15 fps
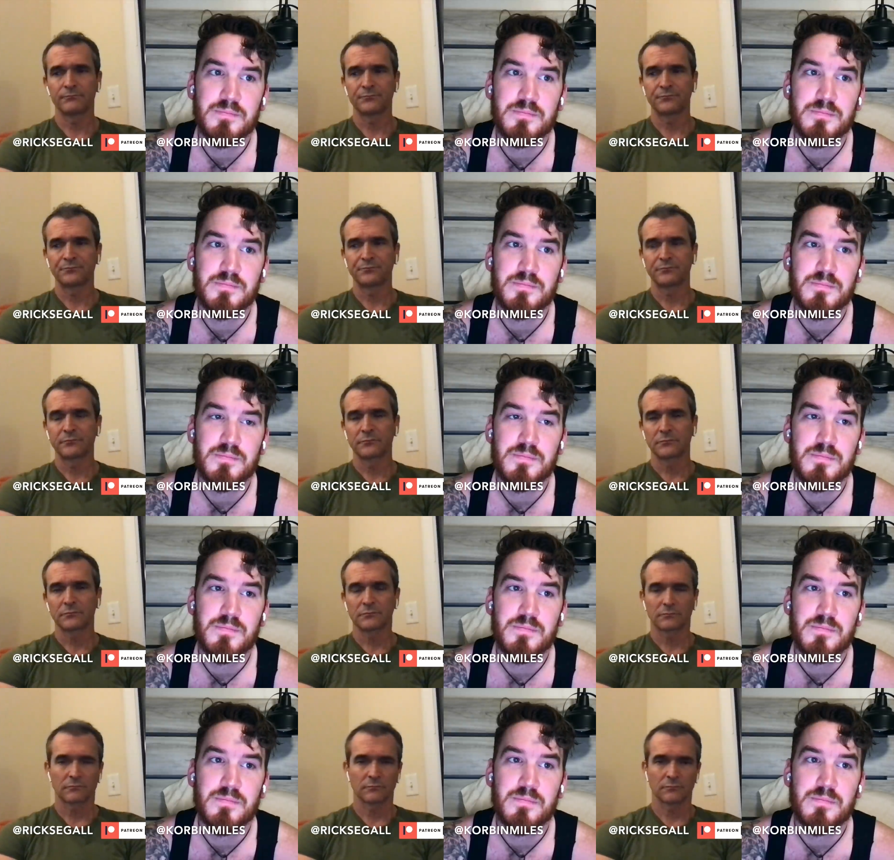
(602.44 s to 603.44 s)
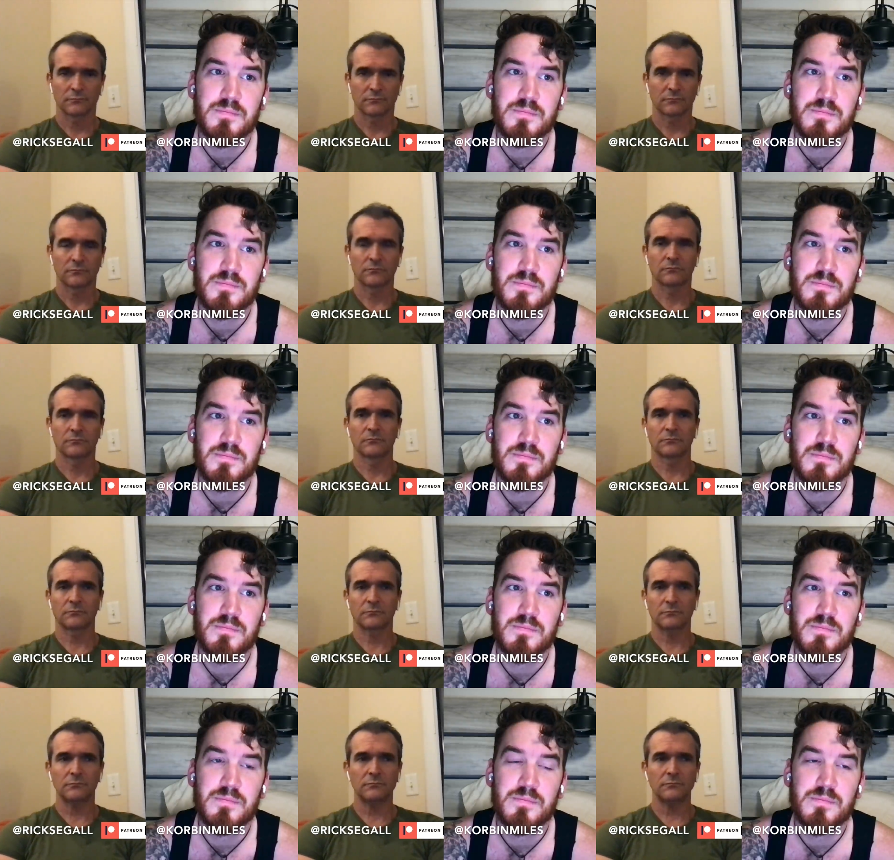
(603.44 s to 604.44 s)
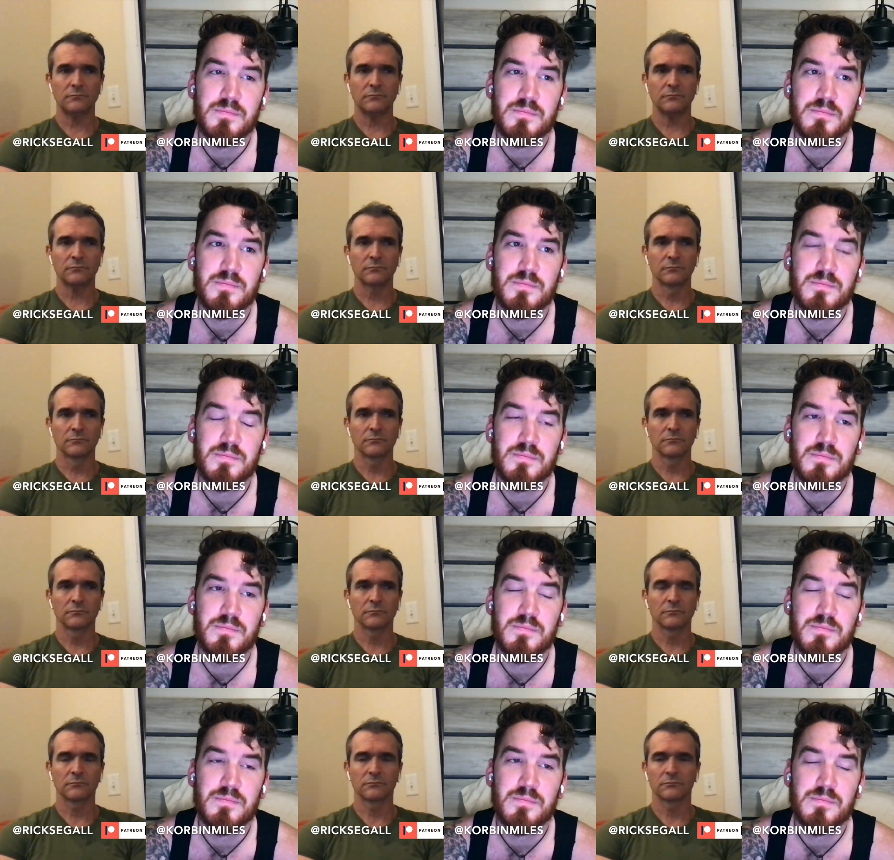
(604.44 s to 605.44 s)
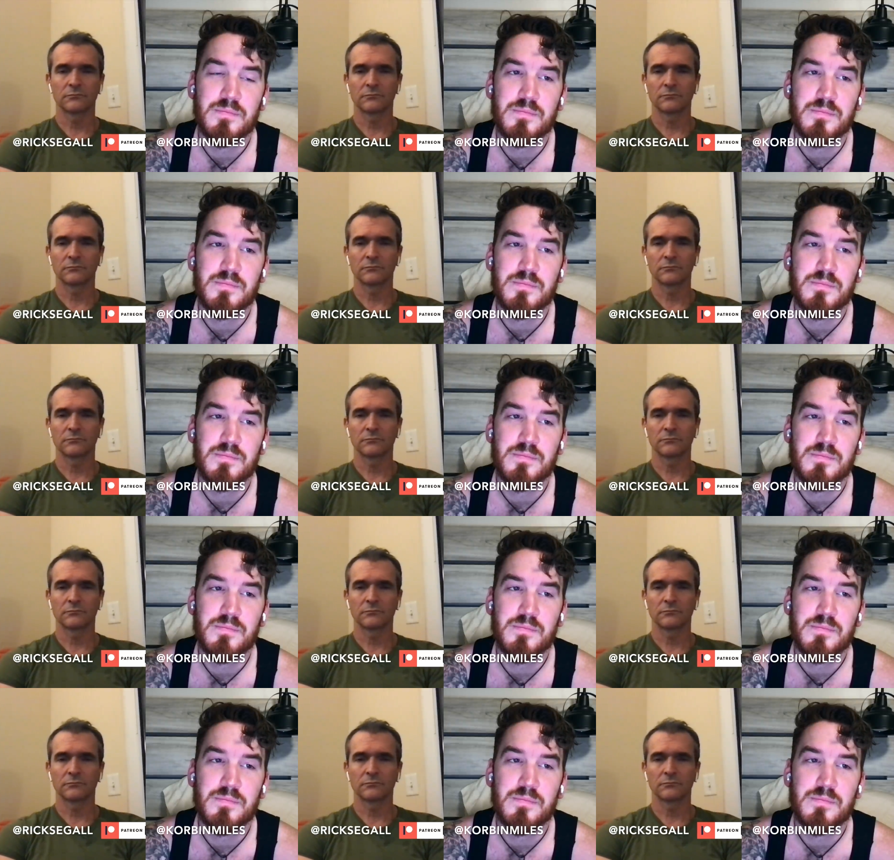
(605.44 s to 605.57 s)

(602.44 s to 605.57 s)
No one is speaking in this clip.